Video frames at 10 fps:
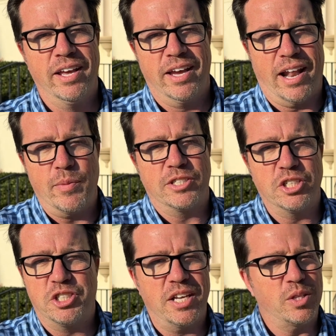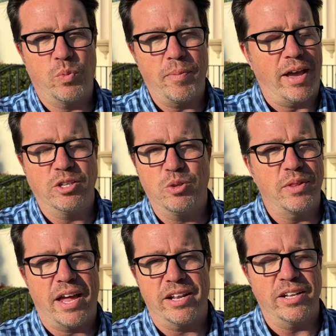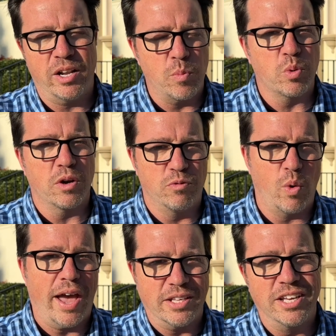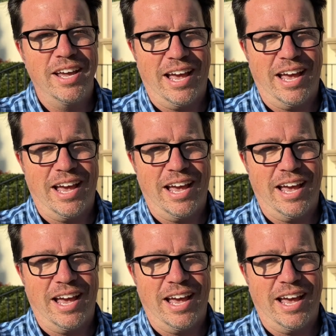And I would suggest that we might do that in a number of ways.